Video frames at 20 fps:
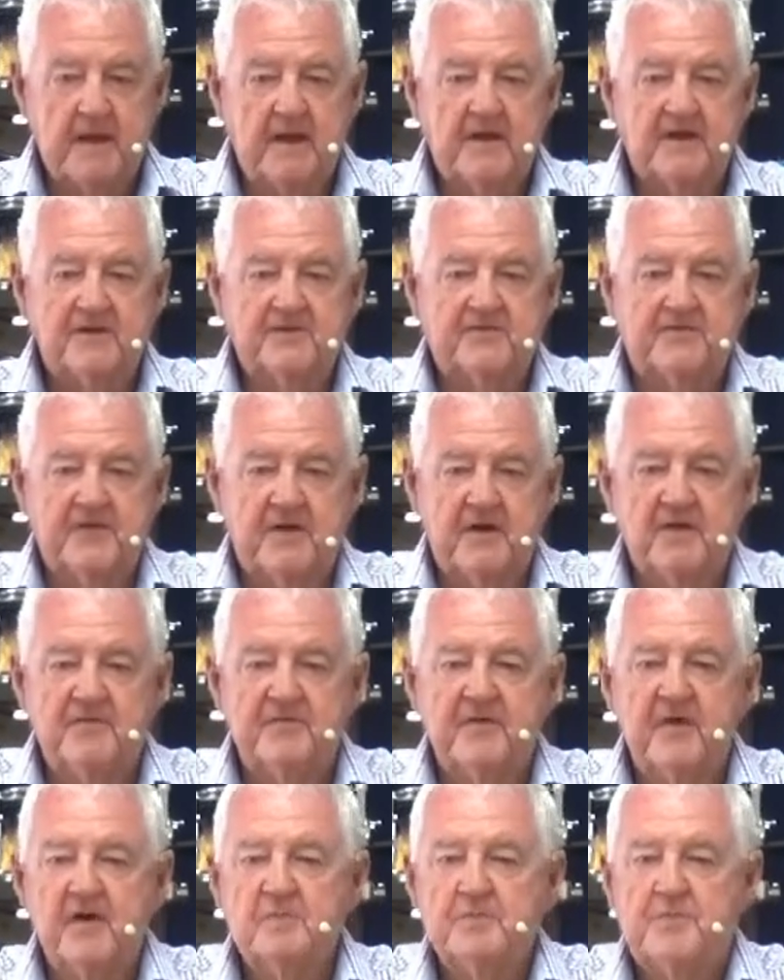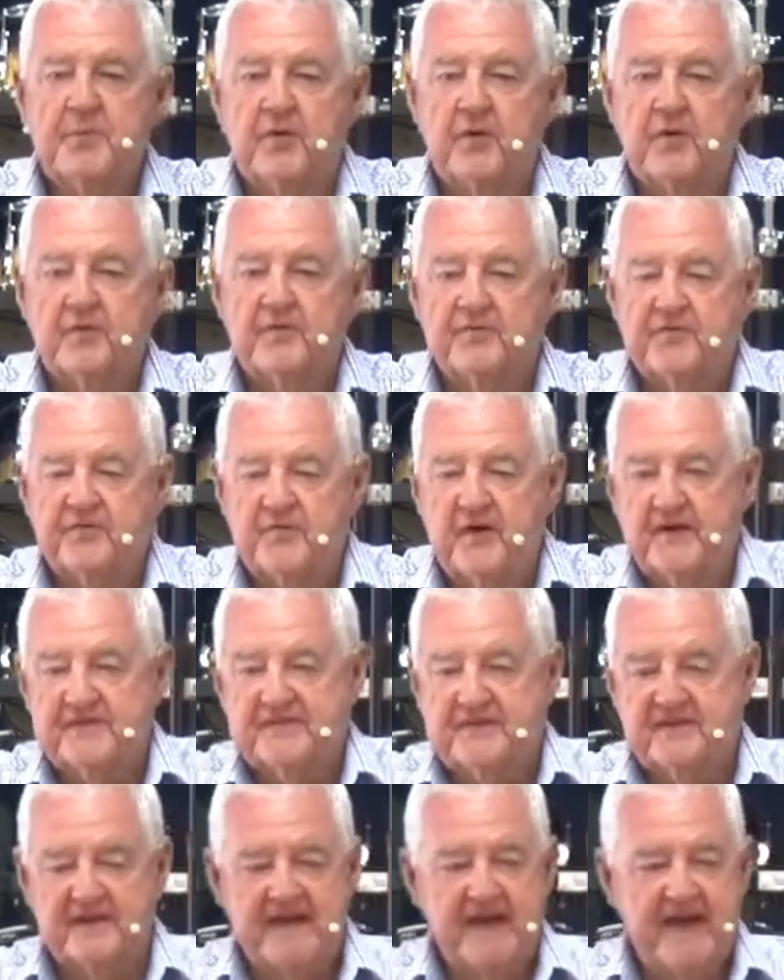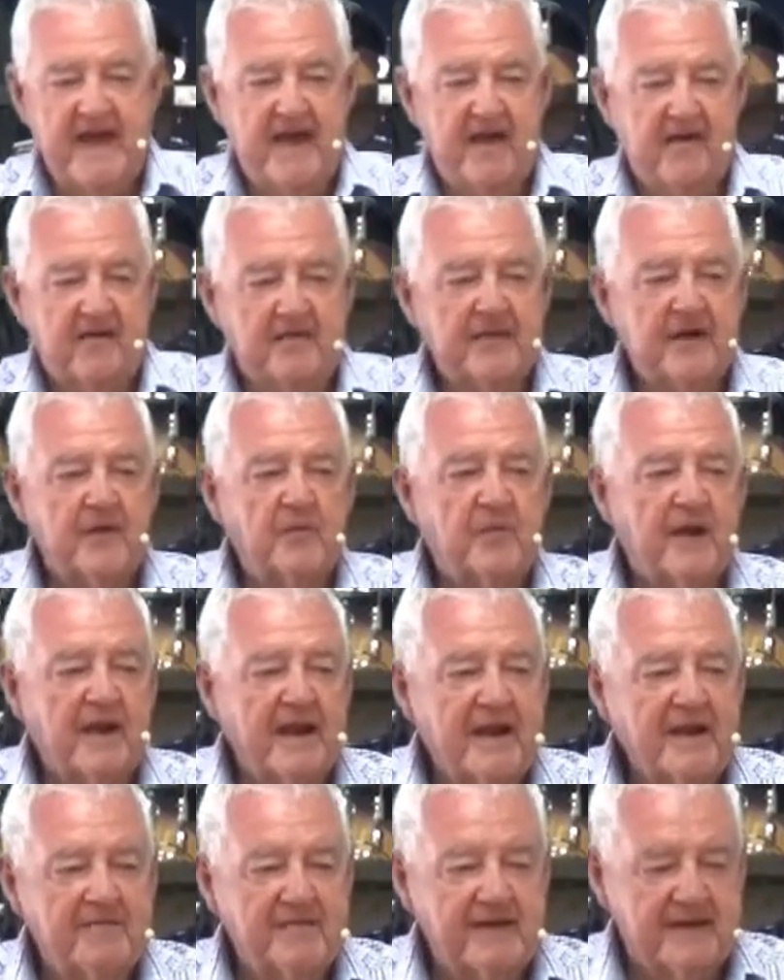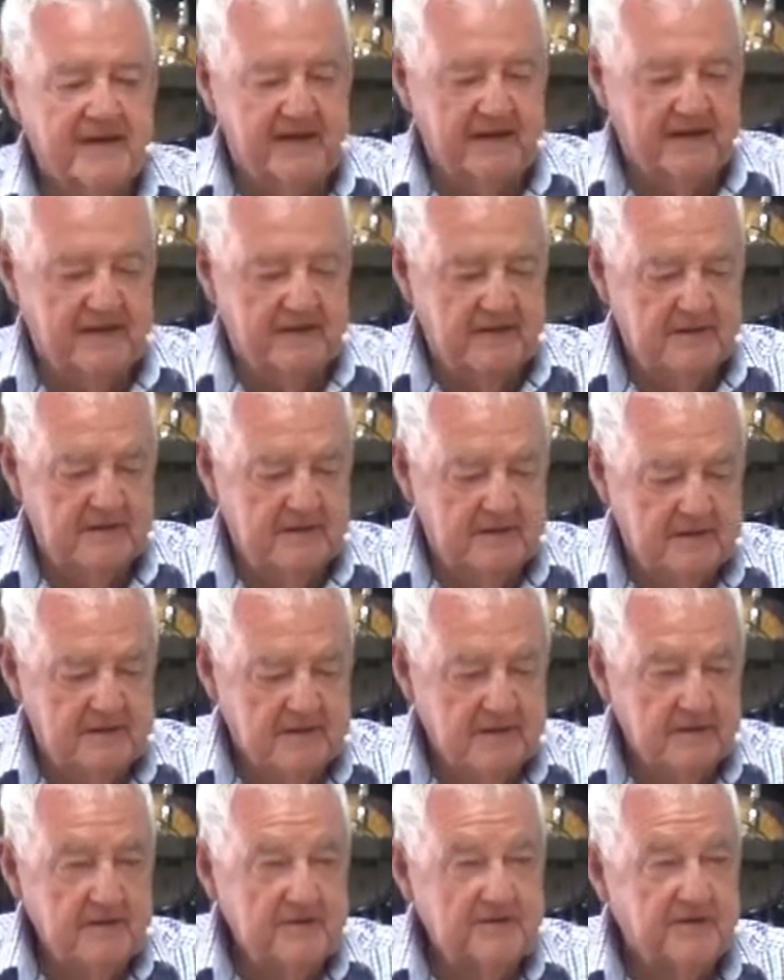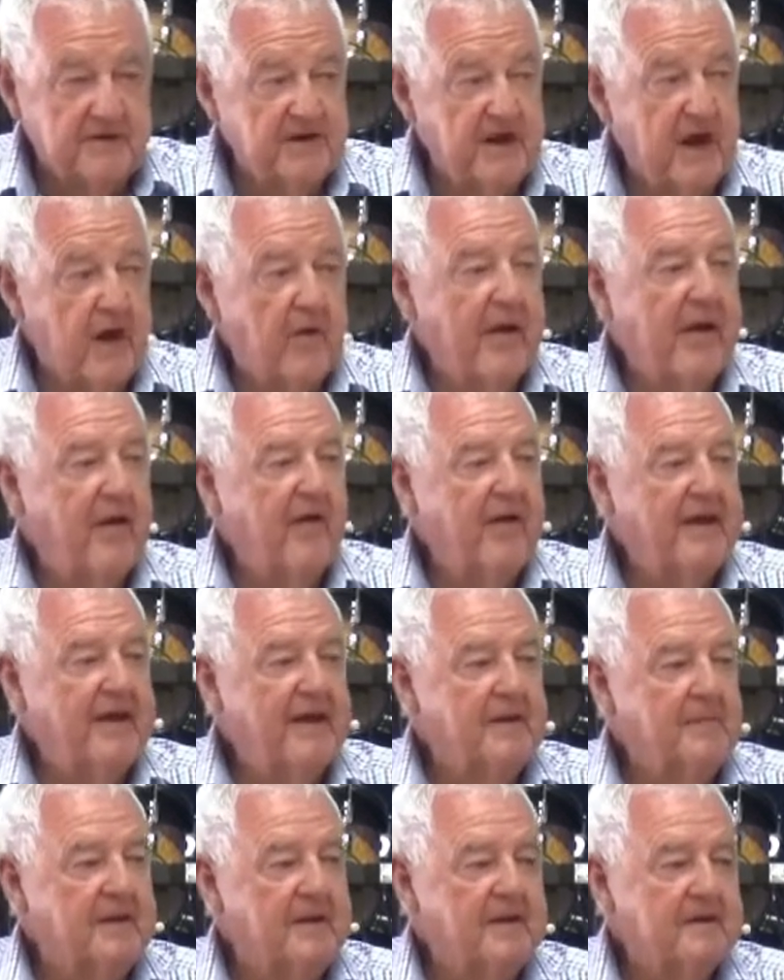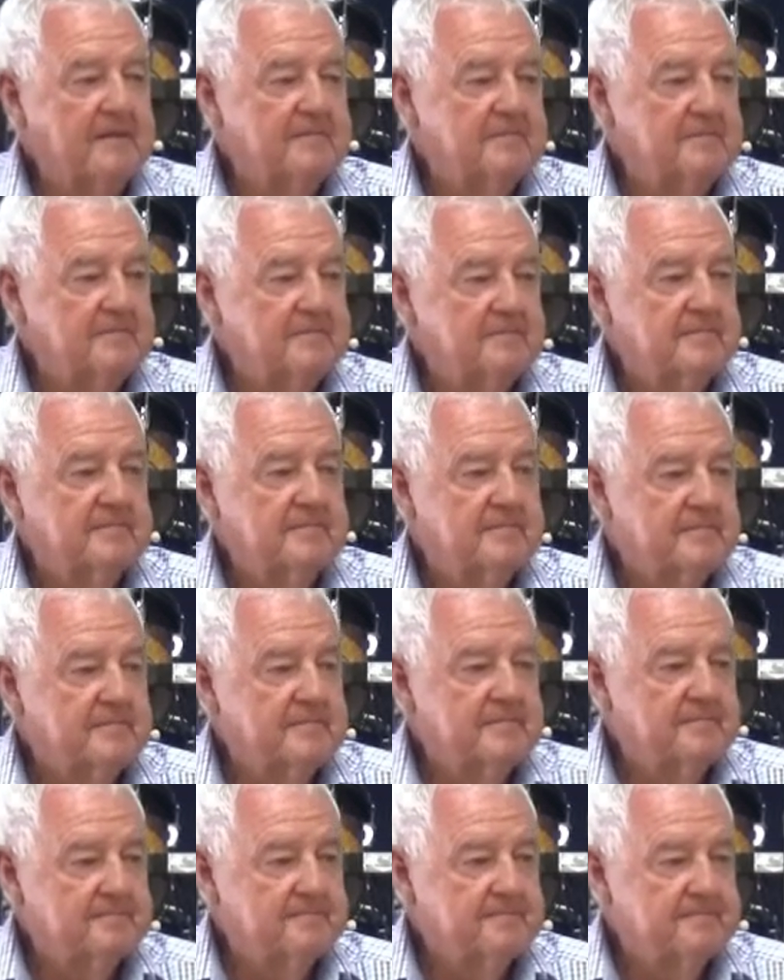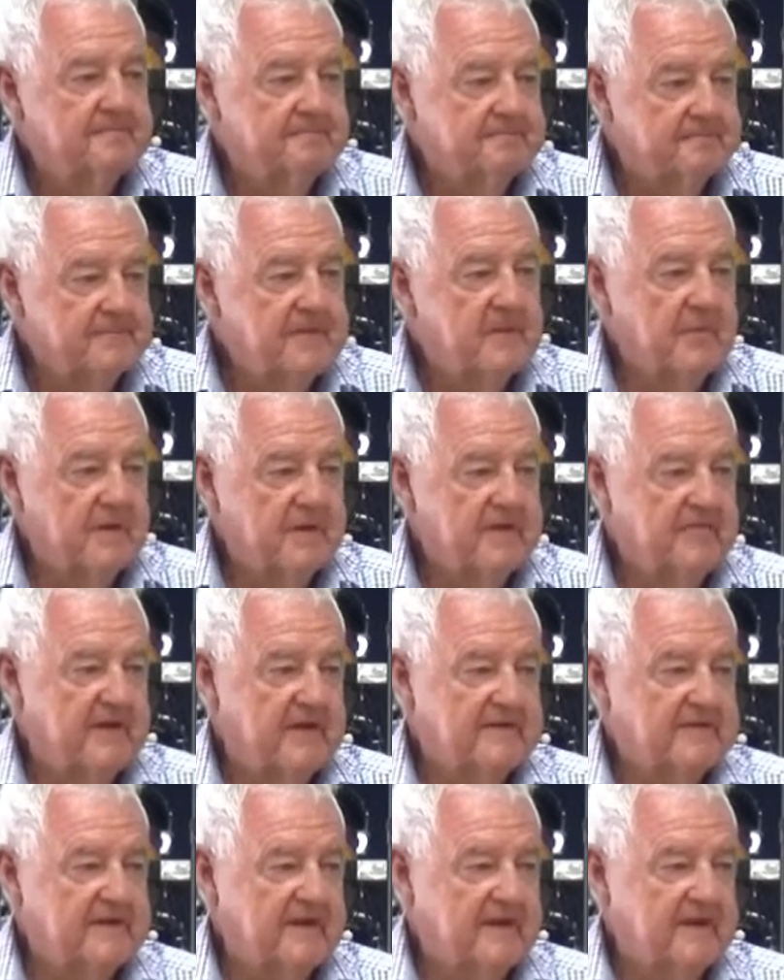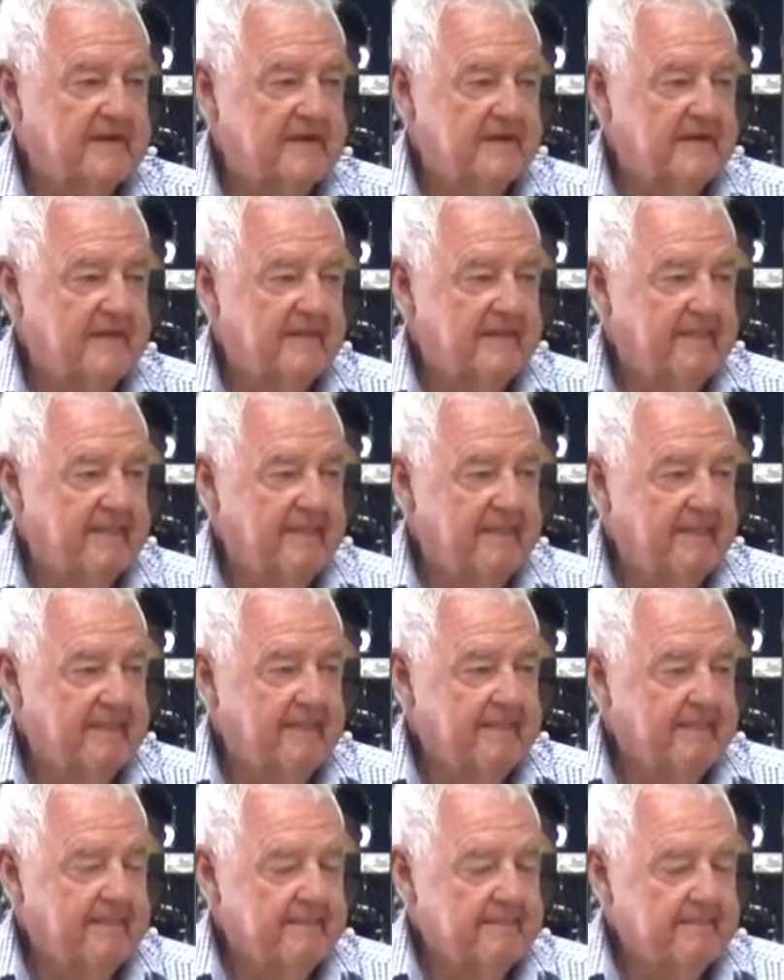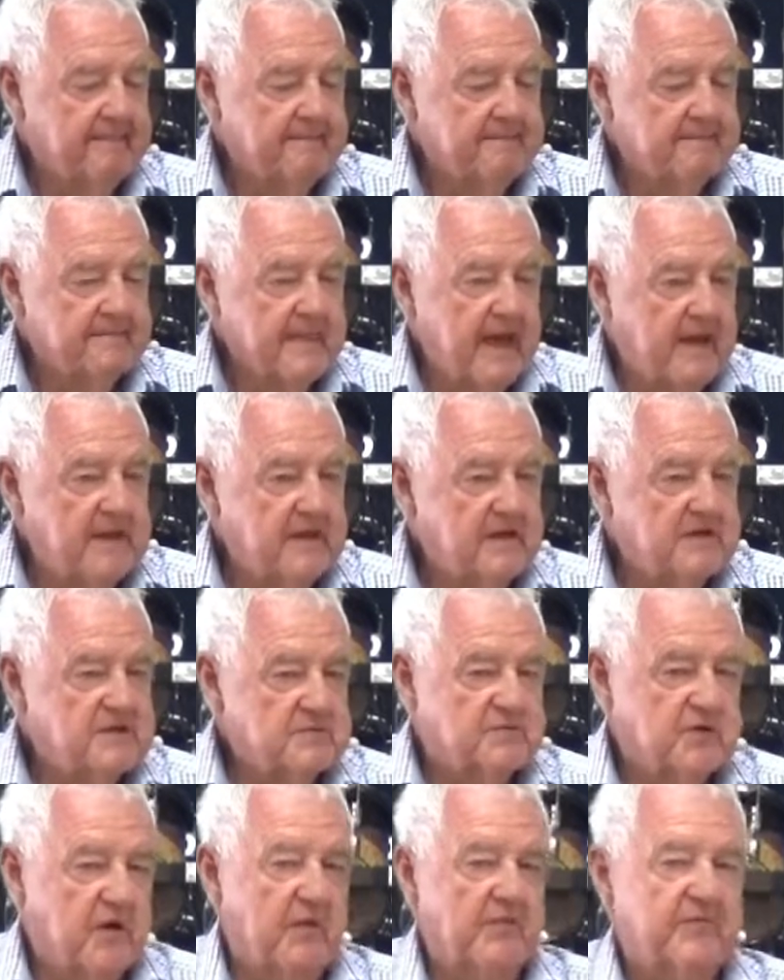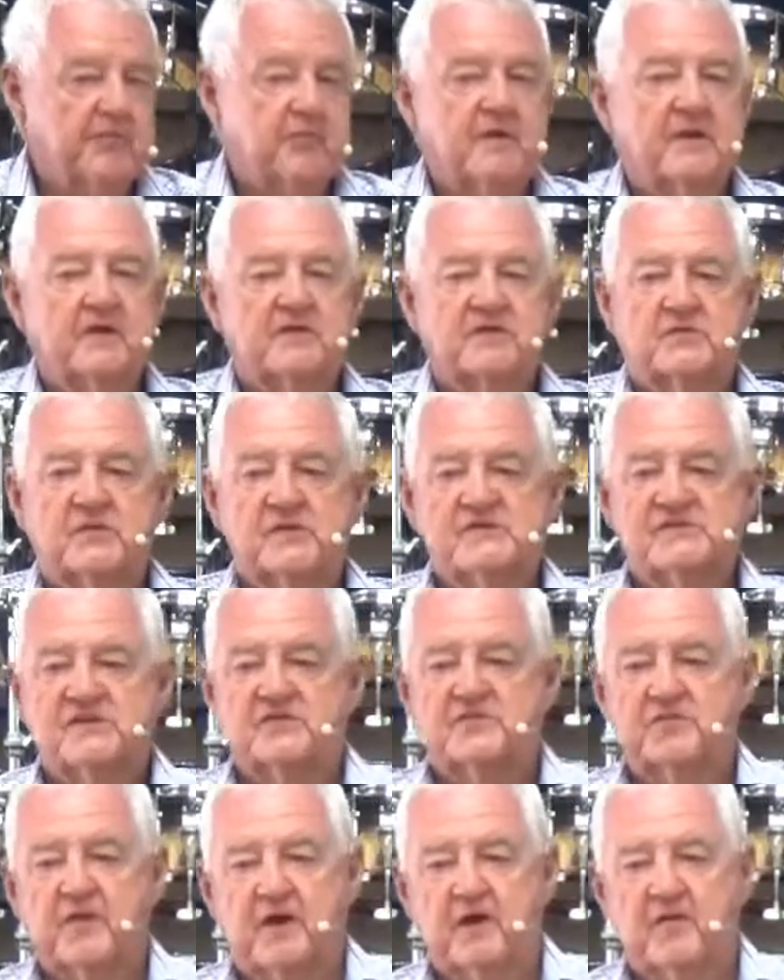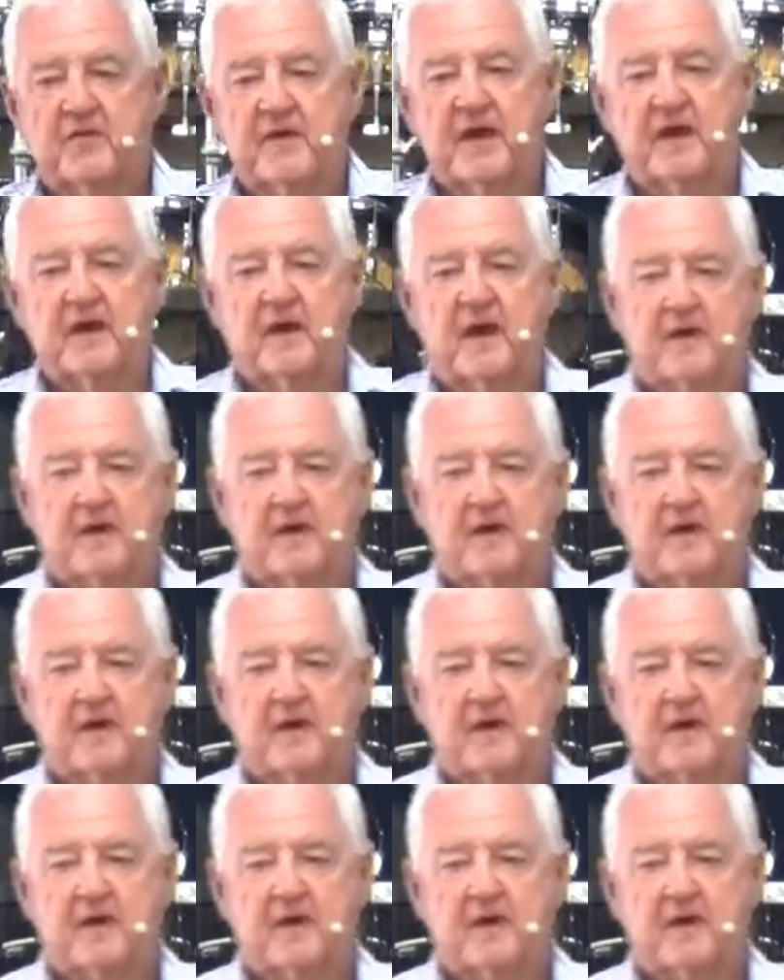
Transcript: It is very, very important for us in the hour that we're living in to know our enemy. You believe that today? And you know, sometimes we as Christians run around